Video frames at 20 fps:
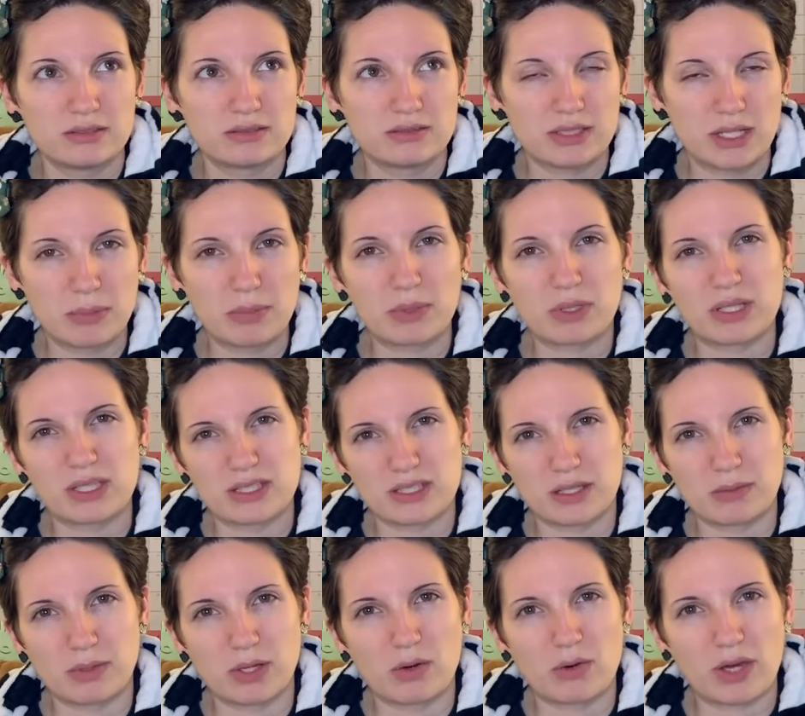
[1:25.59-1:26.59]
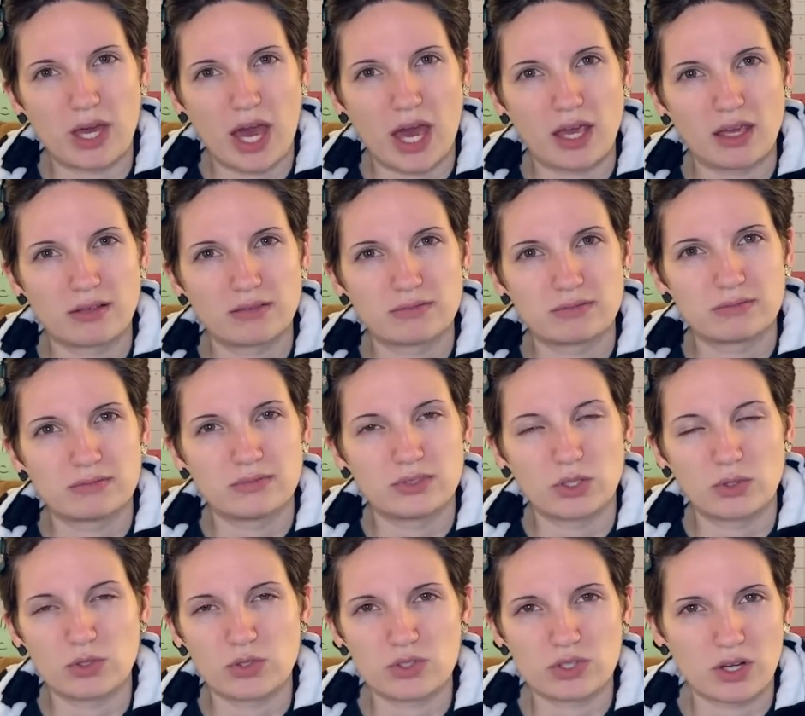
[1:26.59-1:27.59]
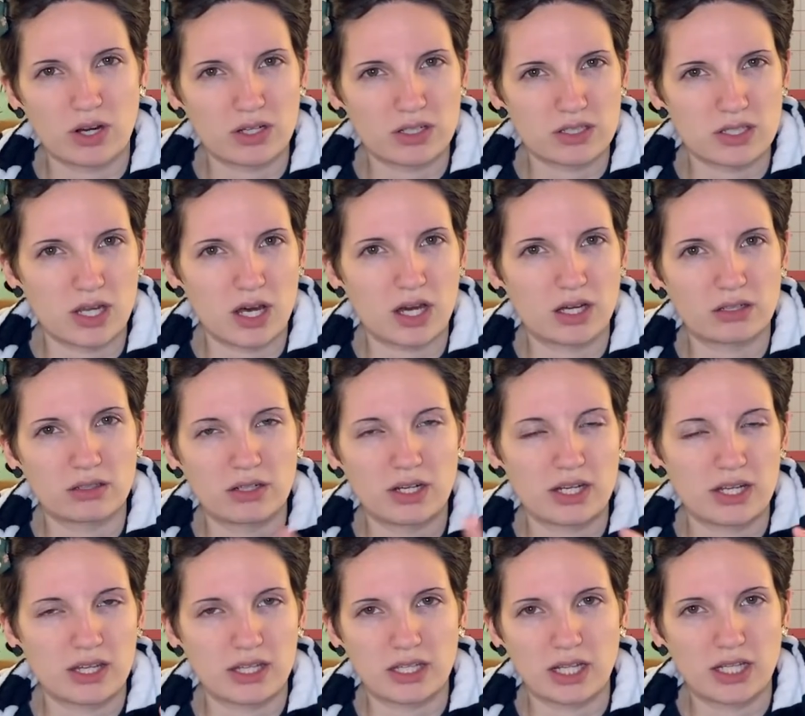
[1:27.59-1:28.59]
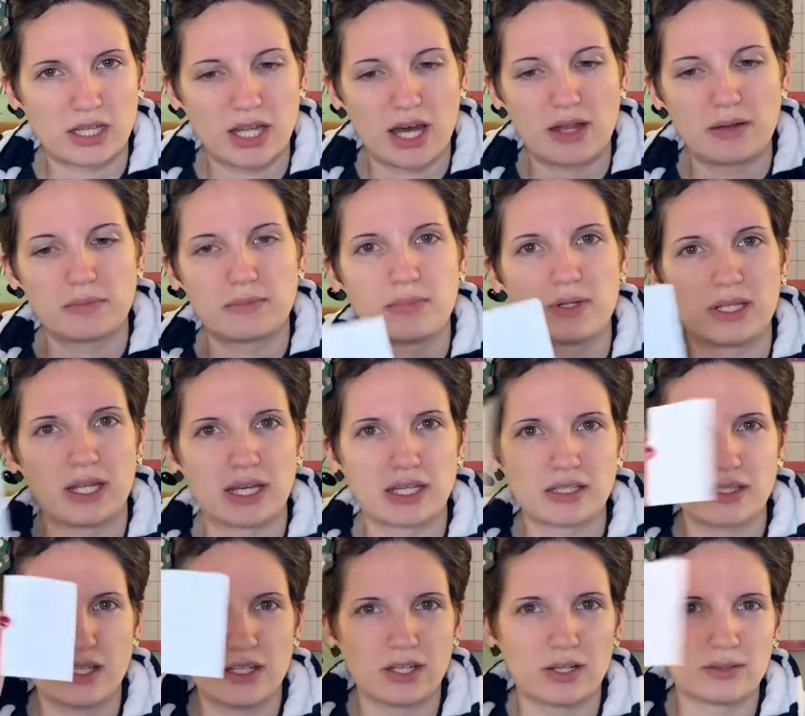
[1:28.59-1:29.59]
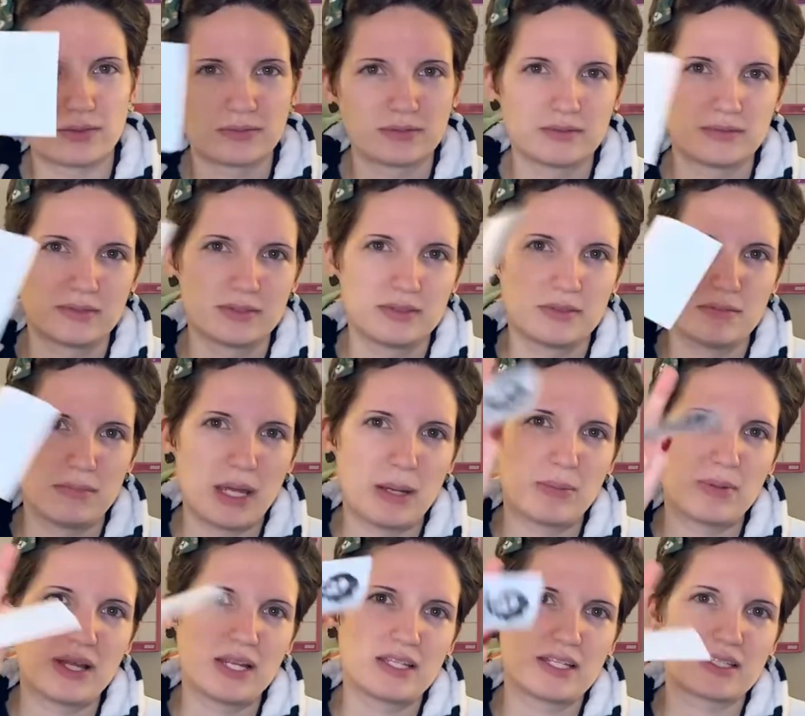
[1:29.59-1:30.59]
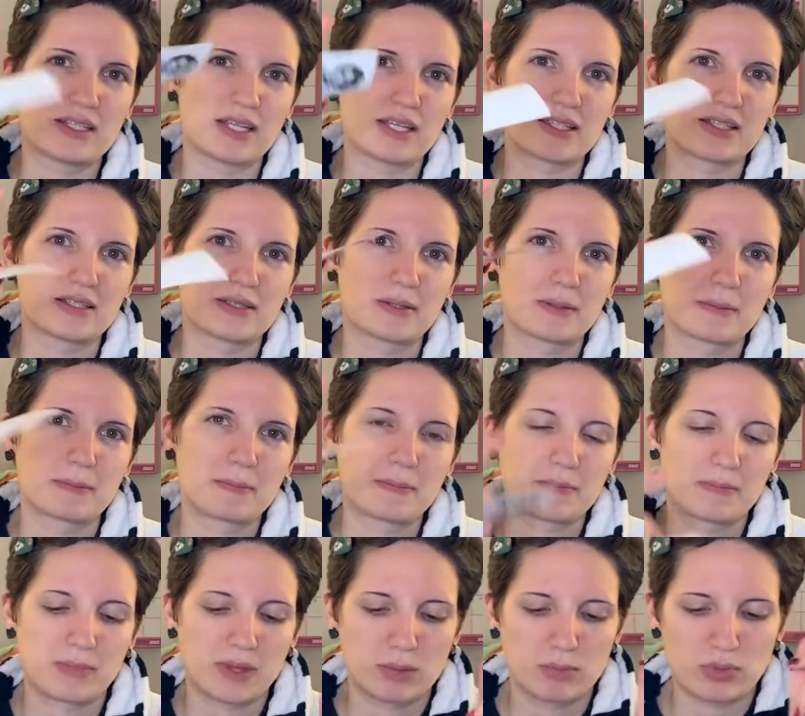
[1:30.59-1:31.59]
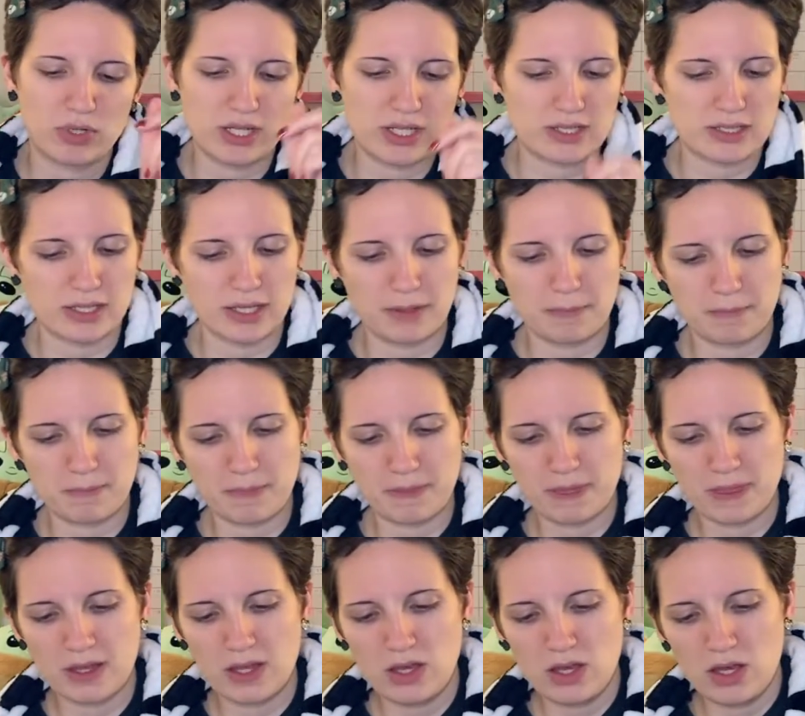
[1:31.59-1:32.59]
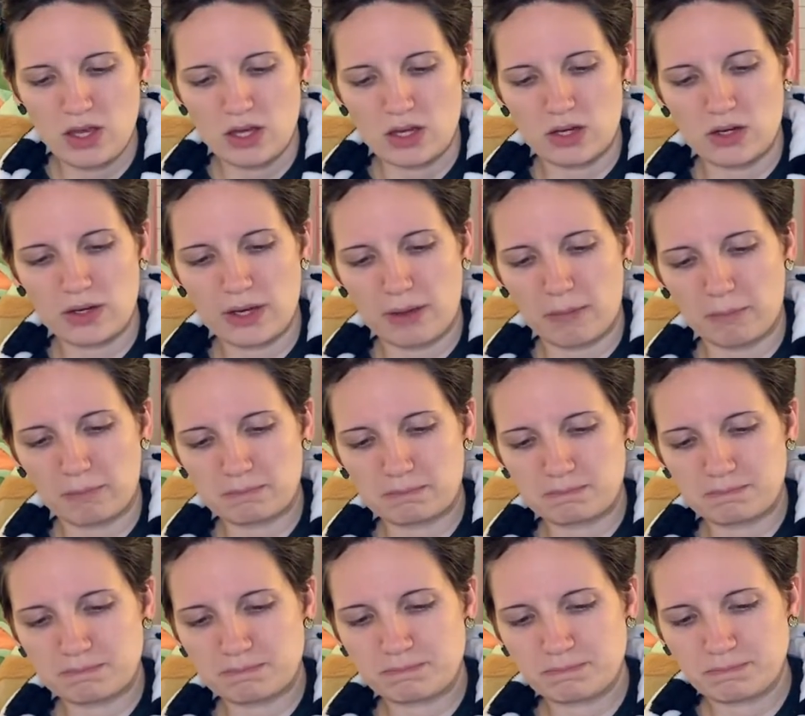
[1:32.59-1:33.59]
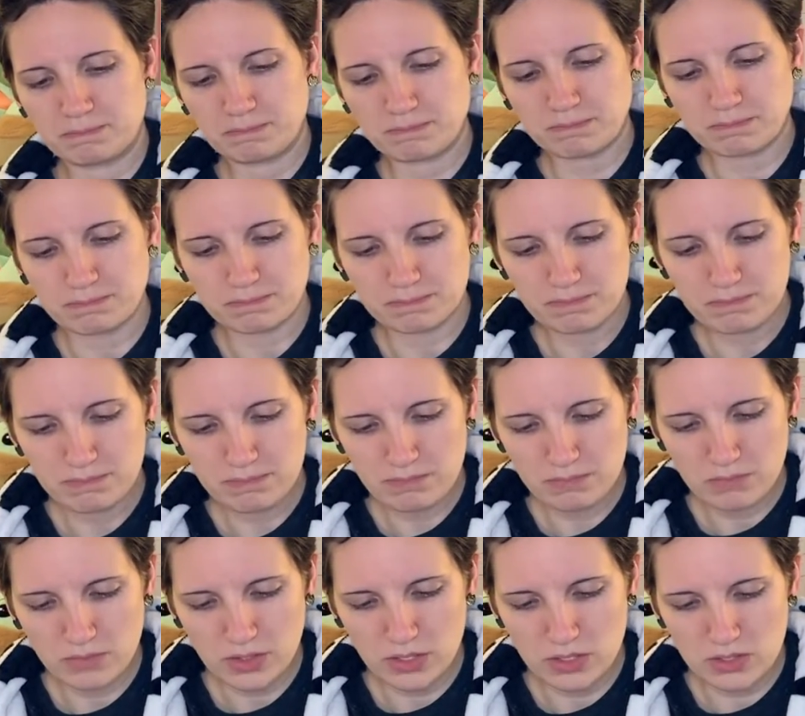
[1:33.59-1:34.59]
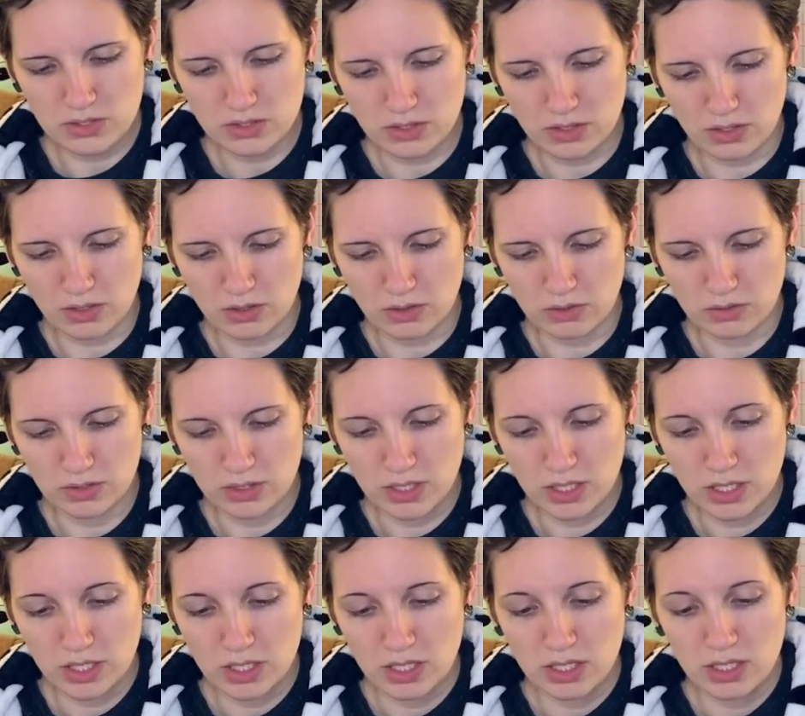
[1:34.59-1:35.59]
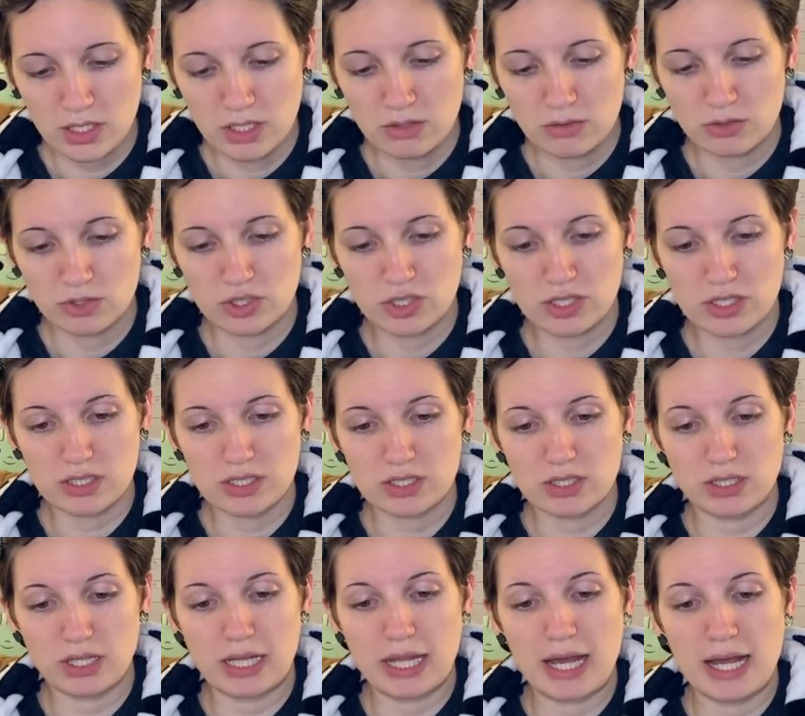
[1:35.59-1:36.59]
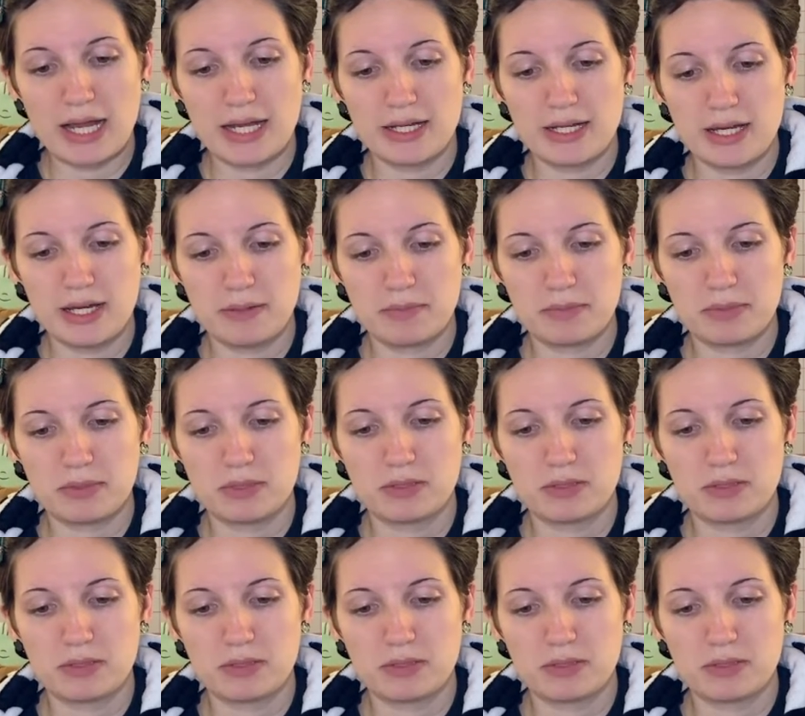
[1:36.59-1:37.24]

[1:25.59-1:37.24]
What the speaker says: typically is going to be okay. Don't use cardstock or anything like that. But like, you know, paper that does this pretty easily. Okay, so we're gonna just line up